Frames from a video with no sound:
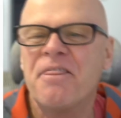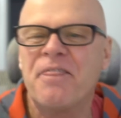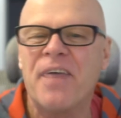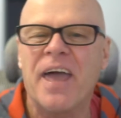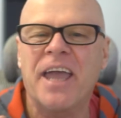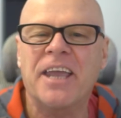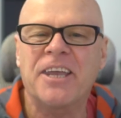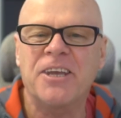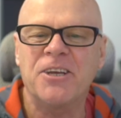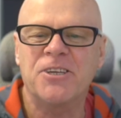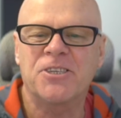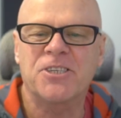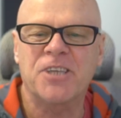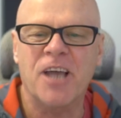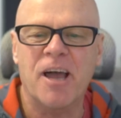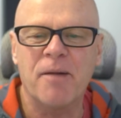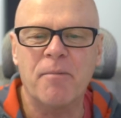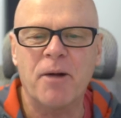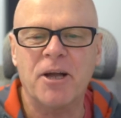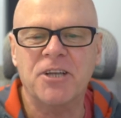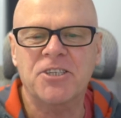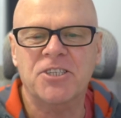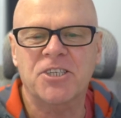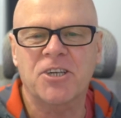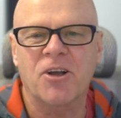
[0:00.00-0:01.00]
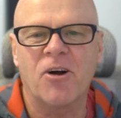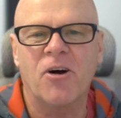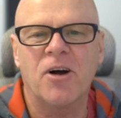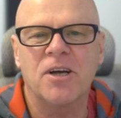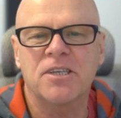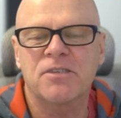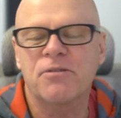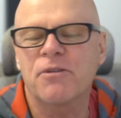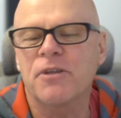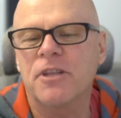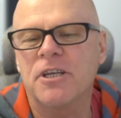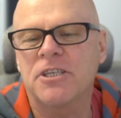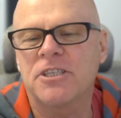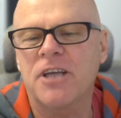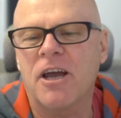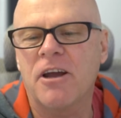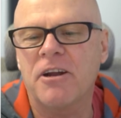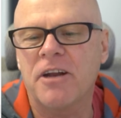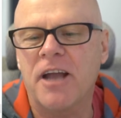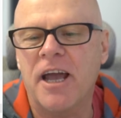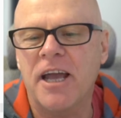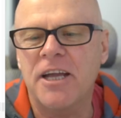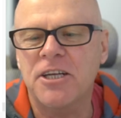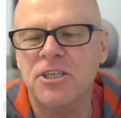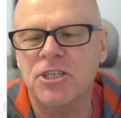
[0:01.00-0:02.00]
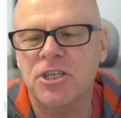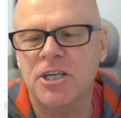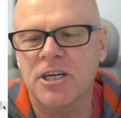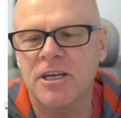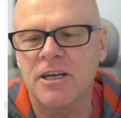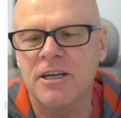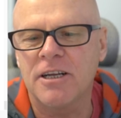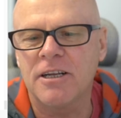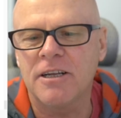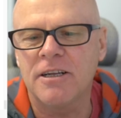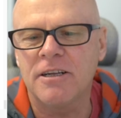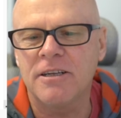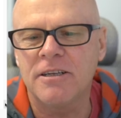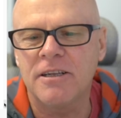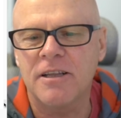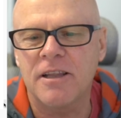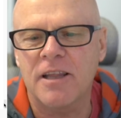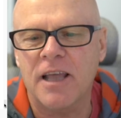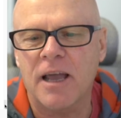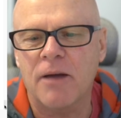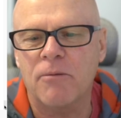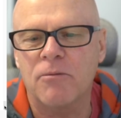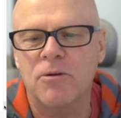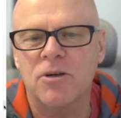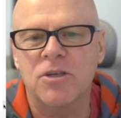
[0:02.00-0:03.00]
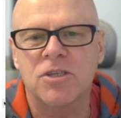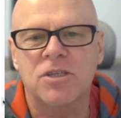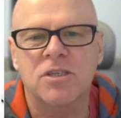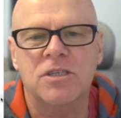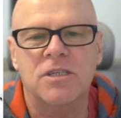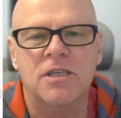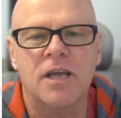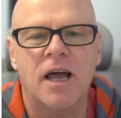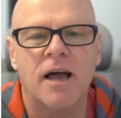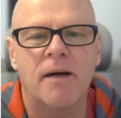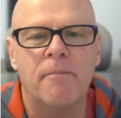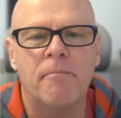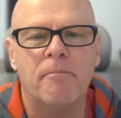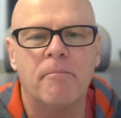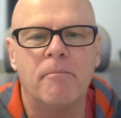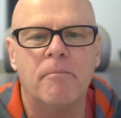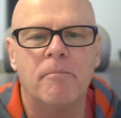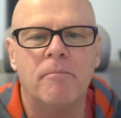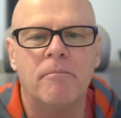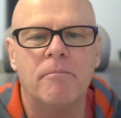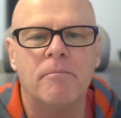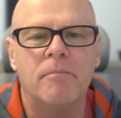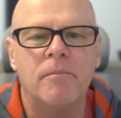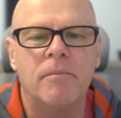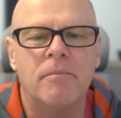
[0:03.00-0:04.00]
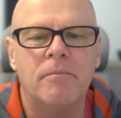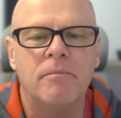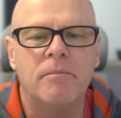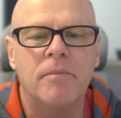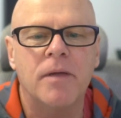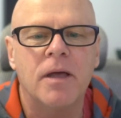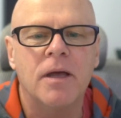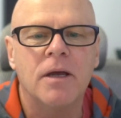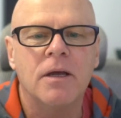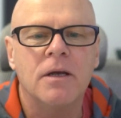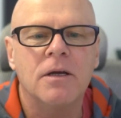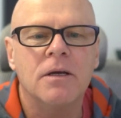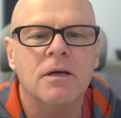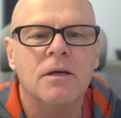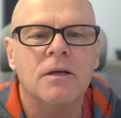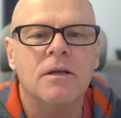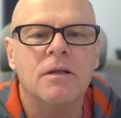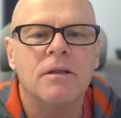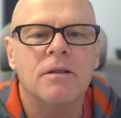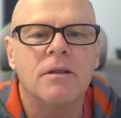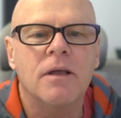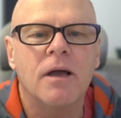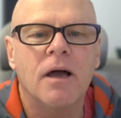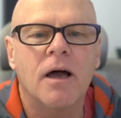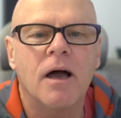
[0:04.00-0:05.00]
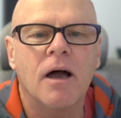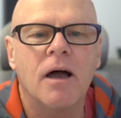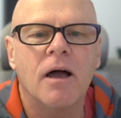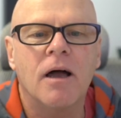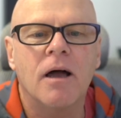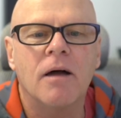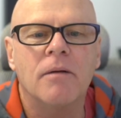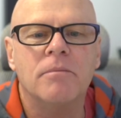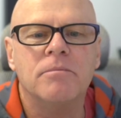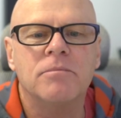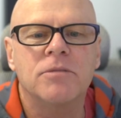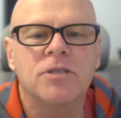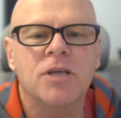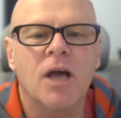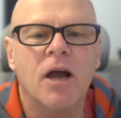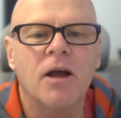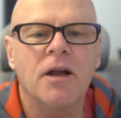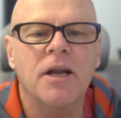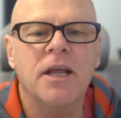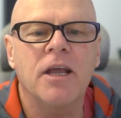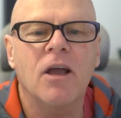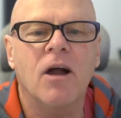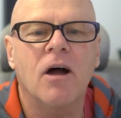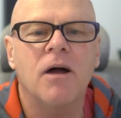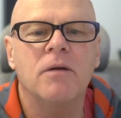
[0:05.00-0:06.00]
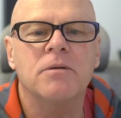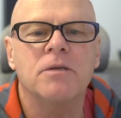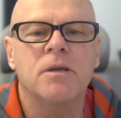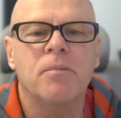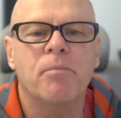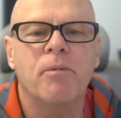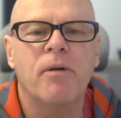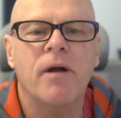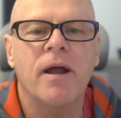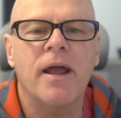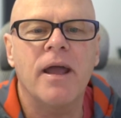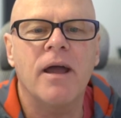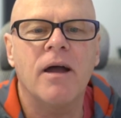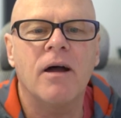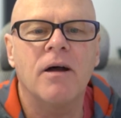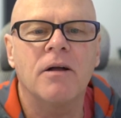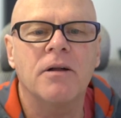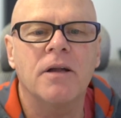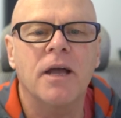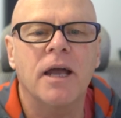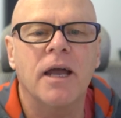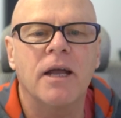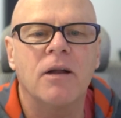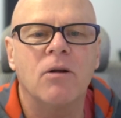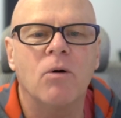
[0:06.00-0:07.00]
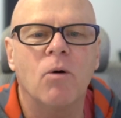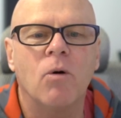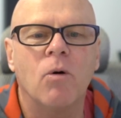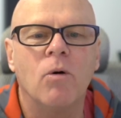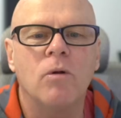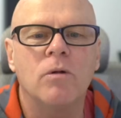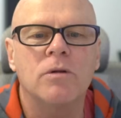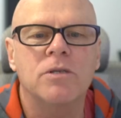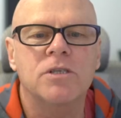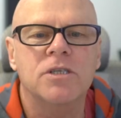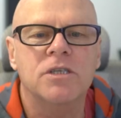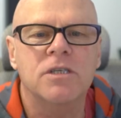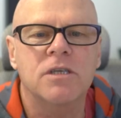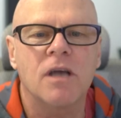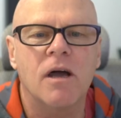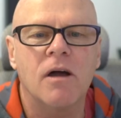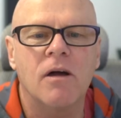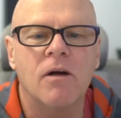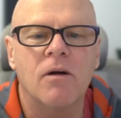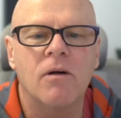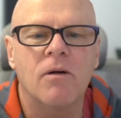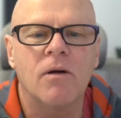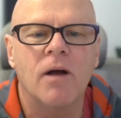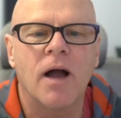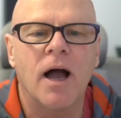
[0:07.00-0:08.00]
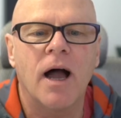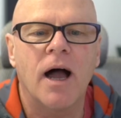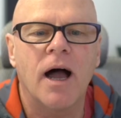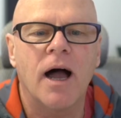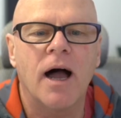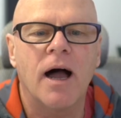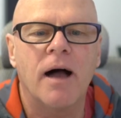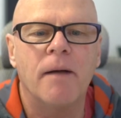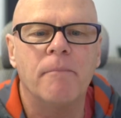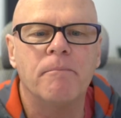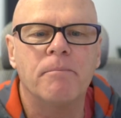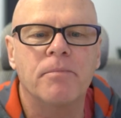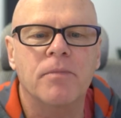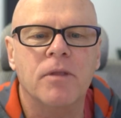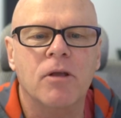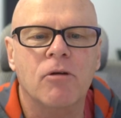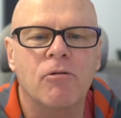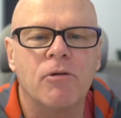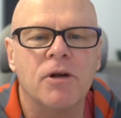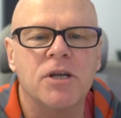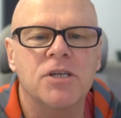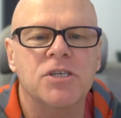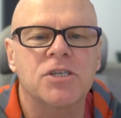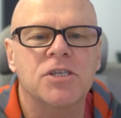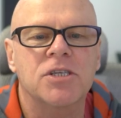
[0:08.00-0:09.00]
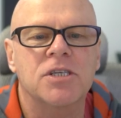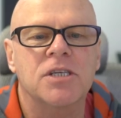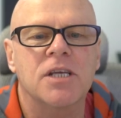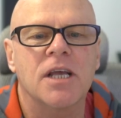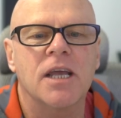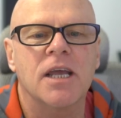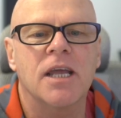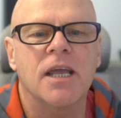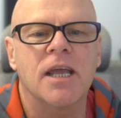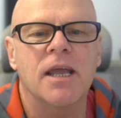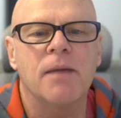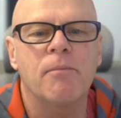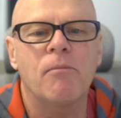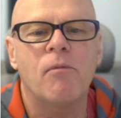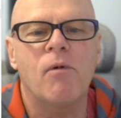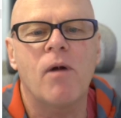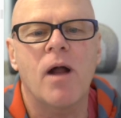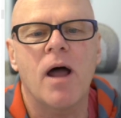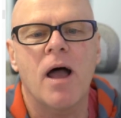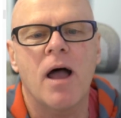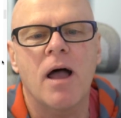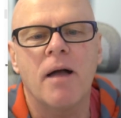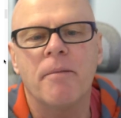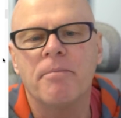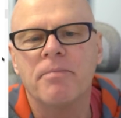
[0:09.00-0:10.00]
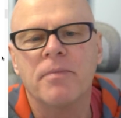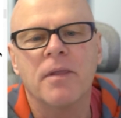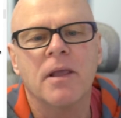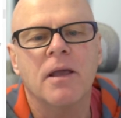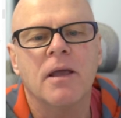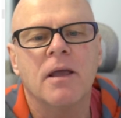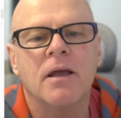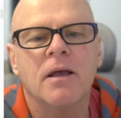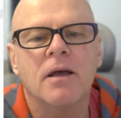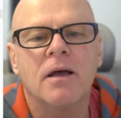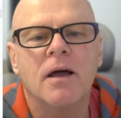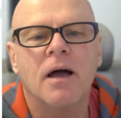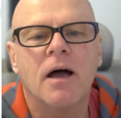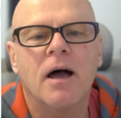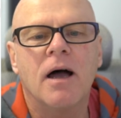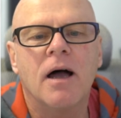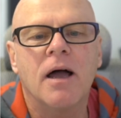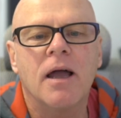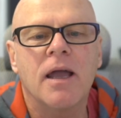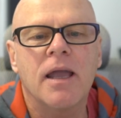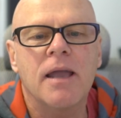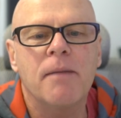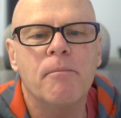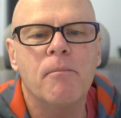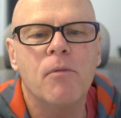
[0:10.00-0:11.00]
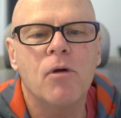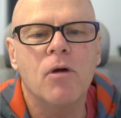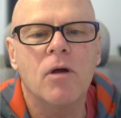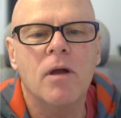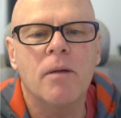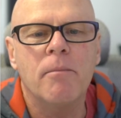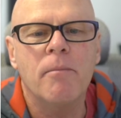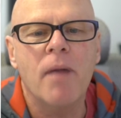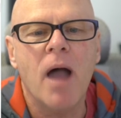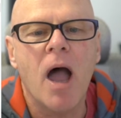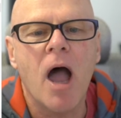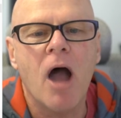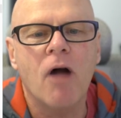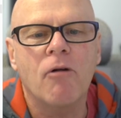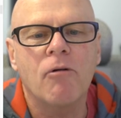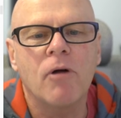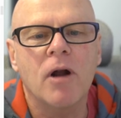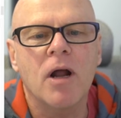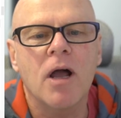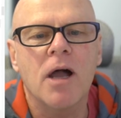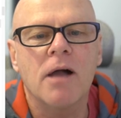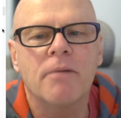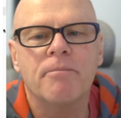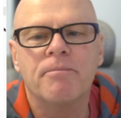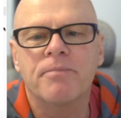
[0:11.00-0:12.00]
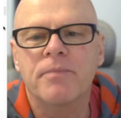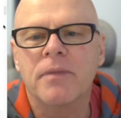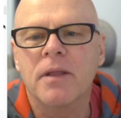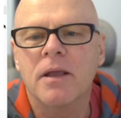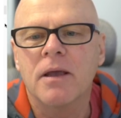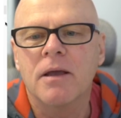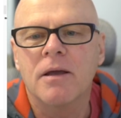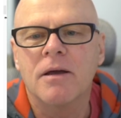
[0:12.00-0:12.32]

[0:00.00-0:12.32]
Thank you so much, guys, for the donation. That was um, um, Tony, I'm De Brown, and also um, Chris Imra, uh, Im Imara.